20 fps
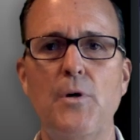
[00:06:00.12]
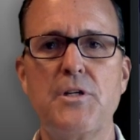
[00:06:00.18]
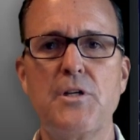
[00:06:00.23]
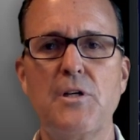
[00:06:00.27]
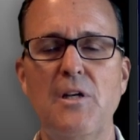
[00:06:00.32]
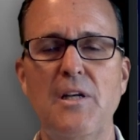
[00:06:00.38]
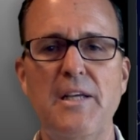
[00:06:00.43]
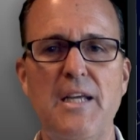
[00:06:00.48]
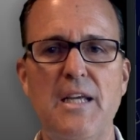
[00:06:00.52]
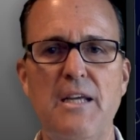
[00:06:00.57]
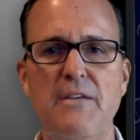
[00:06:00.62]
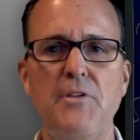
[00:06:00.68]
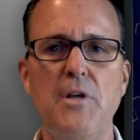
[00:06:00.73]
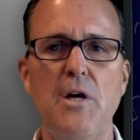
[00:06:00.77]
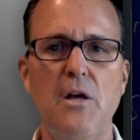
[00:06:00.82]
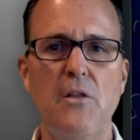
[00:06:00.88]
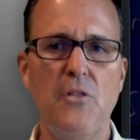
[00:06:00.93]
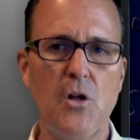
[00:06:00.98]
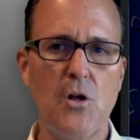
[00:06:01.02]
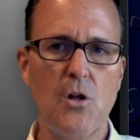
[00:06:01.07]
to leave
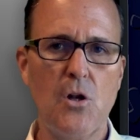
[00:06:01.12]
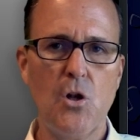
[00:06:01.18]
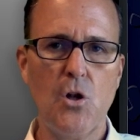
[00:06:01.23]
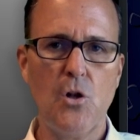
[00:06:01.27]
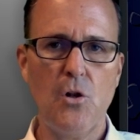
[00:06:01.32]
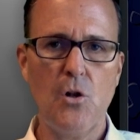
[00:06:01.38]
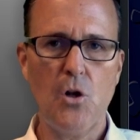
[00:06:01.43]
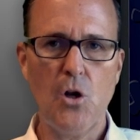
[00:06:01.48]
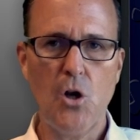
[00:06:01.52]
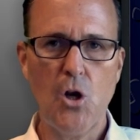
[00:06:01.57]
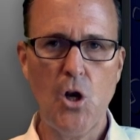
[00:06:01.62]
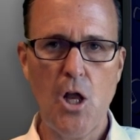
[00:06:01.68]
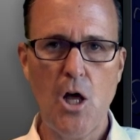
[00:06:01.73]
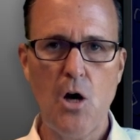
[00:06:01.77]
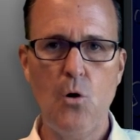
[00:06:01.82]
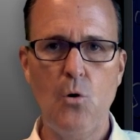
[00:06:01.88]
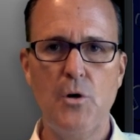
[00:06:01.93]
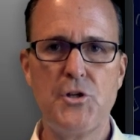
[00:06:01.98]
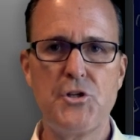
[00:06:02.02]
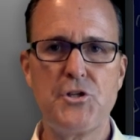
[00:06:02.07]
the
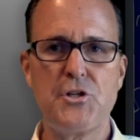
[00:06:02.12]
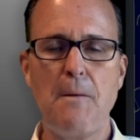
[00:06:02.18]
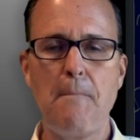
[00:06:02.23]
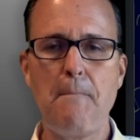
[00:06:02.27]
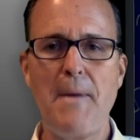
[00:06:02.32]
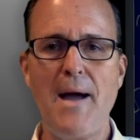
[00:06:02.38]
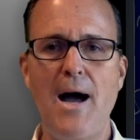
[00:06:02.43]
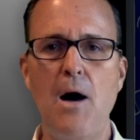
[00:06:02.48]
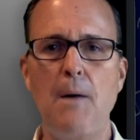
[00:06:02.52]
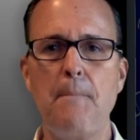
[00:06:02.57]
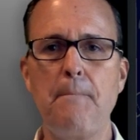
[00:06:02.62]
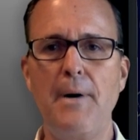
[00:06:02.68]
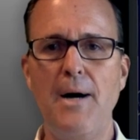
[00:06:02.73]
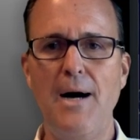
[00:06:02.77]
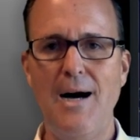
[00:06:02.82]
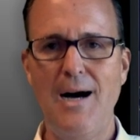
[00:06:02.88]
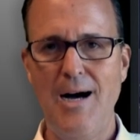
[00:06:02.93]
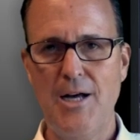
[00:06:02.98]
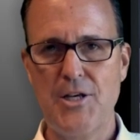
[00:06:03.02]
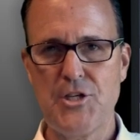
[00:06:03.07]
lowest amount
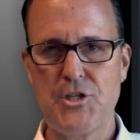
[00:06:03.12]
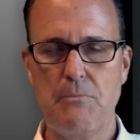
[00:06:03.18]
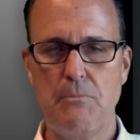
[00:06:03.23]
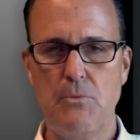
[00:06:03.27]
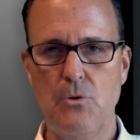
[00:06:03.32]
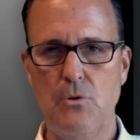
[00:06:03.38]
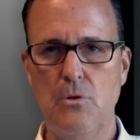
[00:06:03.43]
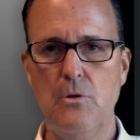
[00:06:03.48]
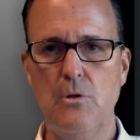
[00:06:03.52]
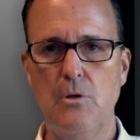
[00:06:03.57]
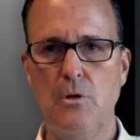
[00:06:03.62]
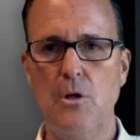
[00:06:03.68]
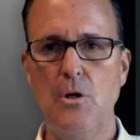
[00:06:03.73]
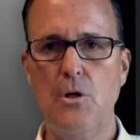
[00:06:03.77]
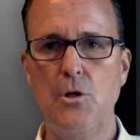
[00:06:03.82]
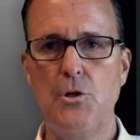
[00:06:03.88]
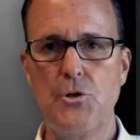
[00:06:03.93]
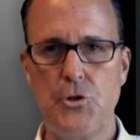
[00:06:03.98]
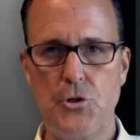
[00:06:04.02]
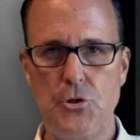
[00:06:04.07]
possible
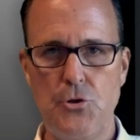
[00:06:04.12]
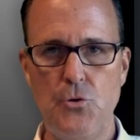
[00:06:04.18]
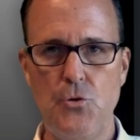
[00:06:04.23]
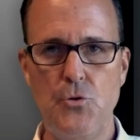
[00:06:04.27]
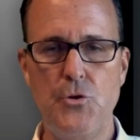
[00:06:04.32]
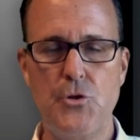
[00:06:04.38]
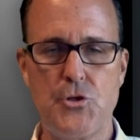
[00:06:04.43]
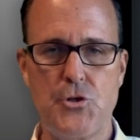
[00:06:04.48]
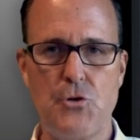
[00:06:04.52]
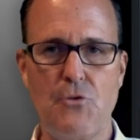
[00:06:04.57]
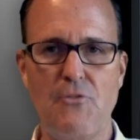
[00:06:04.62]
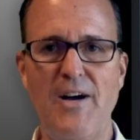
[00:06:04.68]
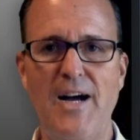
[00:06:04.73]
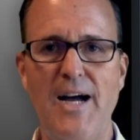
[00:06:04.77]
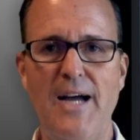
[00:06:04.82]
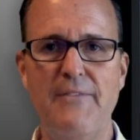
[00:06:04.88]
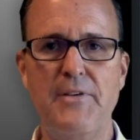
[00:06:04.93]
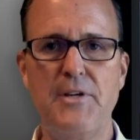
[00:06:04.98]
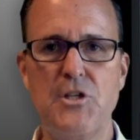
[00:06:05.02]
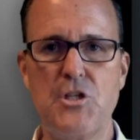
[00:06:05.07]
to the
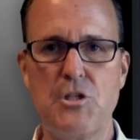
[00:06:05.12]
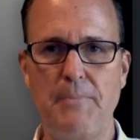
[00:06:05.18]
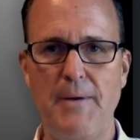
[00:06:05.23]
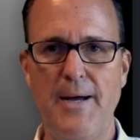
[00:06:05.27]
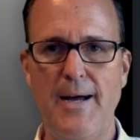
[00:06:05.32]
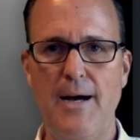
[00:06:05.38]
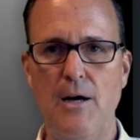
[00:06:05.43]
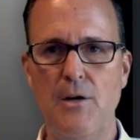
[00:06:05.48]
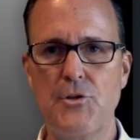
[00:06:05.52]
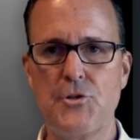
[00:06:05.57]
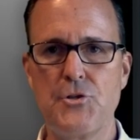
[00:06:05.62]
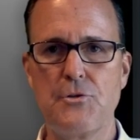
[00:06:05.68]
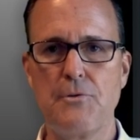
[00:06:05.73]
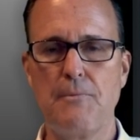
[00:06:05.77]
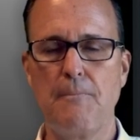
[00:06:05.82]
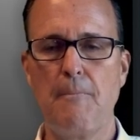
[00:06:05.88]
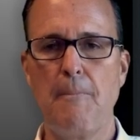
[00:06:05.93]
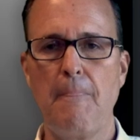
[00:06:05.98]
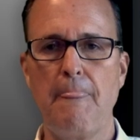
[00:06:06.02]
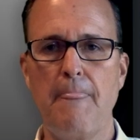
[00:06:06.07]
surviving spouse
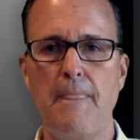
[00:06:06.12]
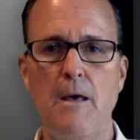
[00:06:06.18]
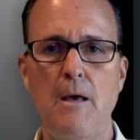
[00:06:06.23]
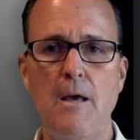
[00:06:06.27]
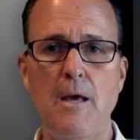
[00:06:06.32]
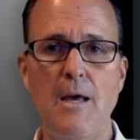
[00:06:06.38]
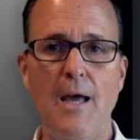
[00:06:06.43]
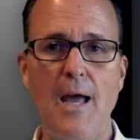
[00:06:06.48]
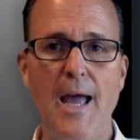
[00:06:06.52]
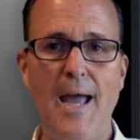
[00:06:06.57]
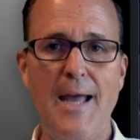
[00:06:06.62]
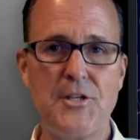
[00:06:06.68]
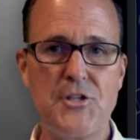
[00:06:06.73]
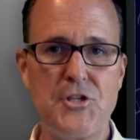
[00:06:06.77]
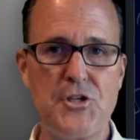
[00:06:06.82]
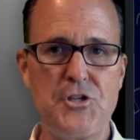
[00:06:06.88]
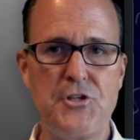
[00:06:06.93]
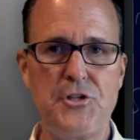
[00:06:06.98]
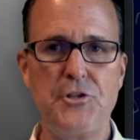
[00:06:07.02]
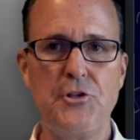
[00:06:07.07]
and
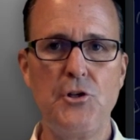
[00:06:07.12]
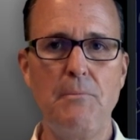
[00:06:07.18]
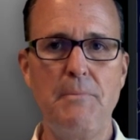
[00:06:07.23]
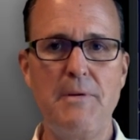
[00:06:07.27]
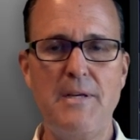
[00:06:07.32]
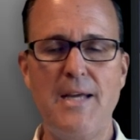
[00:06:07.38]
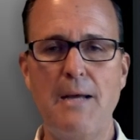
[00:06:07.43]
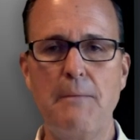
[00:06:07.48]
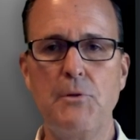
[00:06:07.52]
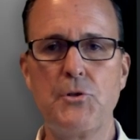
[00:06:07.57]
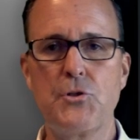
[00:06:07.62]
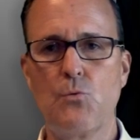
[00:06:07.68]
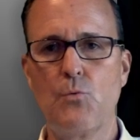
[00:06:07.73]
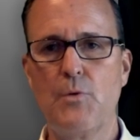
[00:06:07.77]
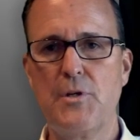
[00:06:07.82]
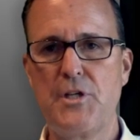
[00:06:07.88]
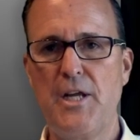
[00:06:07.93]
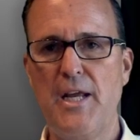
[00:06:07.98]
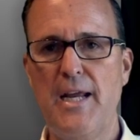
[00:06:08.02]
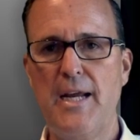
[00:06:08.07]
still be able to
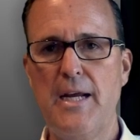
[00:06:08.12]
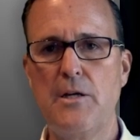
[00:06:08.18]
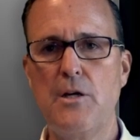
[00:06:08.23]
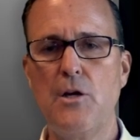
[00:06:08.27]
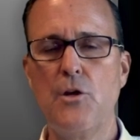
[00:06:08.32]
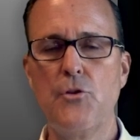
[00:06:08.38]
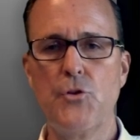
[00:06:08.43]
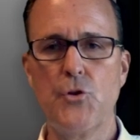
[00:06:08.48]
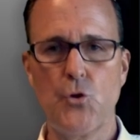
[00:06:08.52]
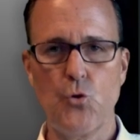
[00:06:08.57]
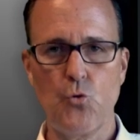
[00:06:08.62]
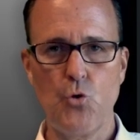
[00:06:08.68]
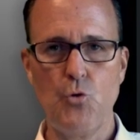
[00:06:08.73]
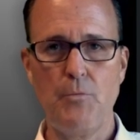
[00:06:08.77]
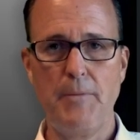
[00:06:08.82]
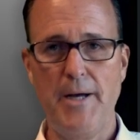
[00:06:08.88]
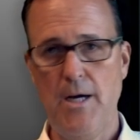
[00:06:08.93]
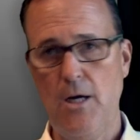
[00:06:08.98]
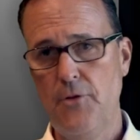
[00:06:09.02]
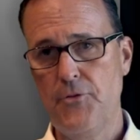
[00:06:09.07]
retain the
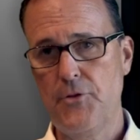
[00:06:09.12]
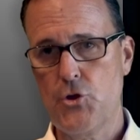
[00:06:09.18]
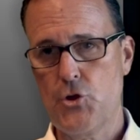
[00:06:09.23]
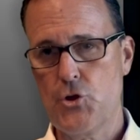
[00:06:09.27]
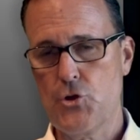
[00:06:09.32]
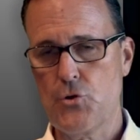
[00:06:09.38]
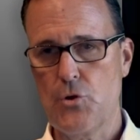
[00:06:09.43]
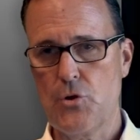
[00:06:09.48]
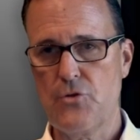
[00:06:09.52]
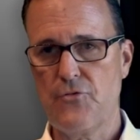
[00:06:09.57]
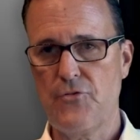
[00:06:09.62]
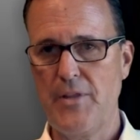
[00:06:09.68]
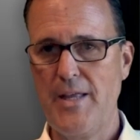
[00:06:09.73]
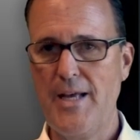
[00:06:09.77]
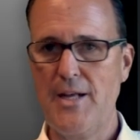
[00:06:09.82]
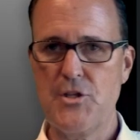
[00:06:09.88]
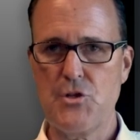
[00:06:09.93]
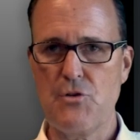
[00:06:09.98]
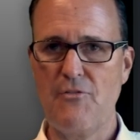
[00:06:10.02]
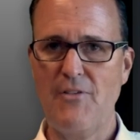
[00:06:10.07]
group health insurance for
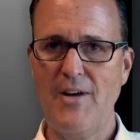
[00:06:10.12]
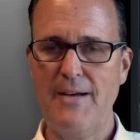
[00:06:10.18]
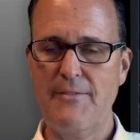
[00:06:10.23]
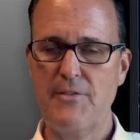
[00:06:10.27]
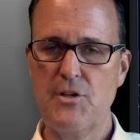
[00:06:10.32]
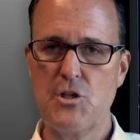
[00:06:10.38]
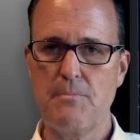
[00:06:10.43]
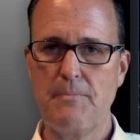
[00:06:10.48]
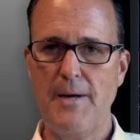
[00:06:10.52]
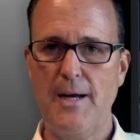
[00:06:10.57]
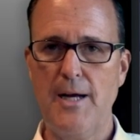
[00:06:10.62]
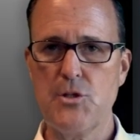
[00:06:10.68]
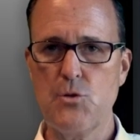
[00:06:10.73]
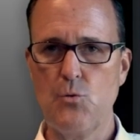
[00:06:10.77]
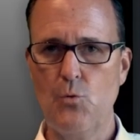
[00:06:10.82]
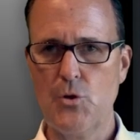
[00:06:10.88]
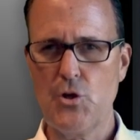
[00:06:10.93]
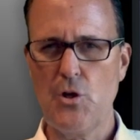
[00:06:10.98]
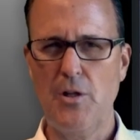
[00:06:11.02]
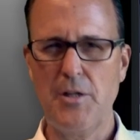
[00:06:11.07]
that surviving spouse,
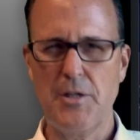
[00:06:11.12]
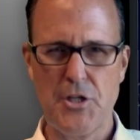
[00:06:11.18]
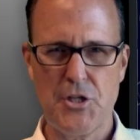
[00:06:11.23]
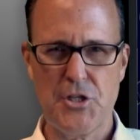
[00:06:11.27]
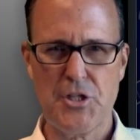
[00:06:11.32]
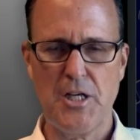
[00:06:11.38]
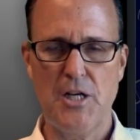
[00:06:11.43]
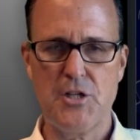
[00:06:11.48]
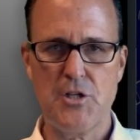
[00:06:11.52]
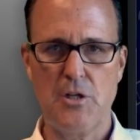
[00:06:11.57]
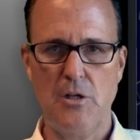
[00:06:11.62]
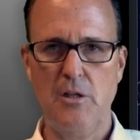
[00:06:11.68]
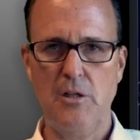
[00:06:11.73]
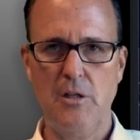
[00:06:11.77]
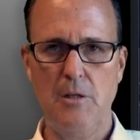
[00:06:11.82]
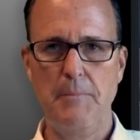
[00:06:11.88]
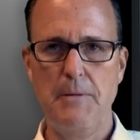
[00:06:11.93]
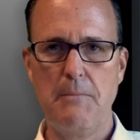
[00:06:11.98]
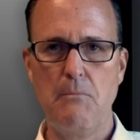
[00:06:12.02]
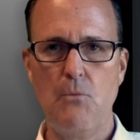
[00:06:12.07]
which I'll discuss a
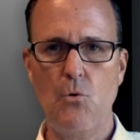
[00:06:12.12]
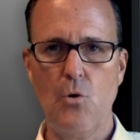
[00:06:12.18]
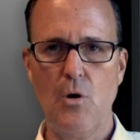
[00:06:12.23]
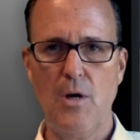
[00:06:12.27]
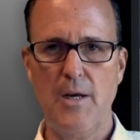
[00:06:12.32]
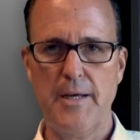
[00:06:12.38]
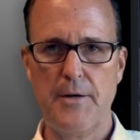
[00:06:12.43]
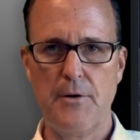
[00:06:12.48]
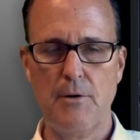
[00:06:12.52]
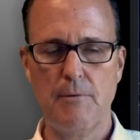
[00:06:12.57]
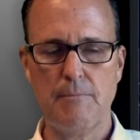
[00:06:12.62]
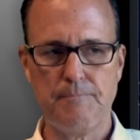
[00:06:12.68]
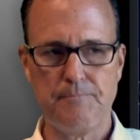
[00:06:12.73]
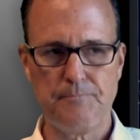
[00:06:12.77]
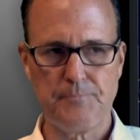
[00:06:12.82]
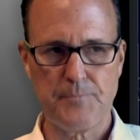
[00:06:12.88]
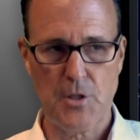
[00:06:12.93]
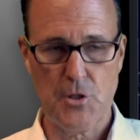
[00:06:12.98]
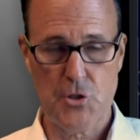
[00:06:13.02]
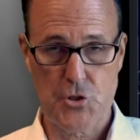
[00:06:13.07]
little bit more later
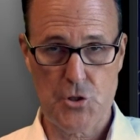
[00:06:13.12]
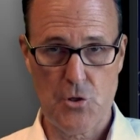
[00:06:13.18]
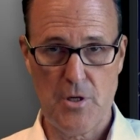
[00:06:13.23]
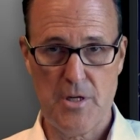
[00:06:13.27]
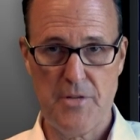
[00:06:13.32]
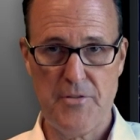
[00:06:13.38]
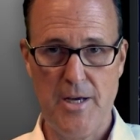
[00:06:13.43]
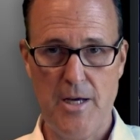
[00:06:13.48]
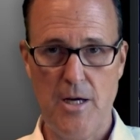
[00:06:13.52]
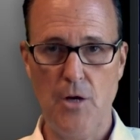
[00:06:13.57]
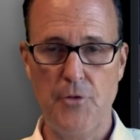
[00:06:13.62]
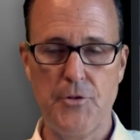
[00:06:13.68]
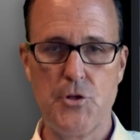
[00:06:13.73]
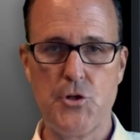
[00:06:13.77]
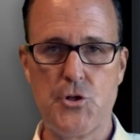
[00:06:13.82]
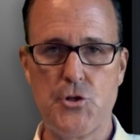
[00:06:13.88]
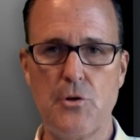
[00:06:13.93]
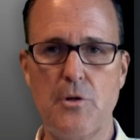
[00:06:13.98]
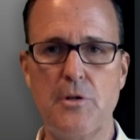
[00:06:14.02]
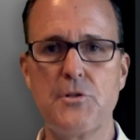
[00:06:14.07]
concerning the health
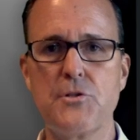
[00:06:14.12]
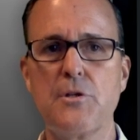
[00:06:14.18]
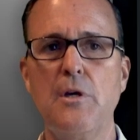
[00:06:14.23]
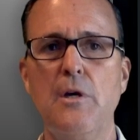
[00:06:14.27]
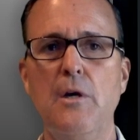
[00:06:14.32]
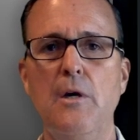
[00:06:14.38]
insurance.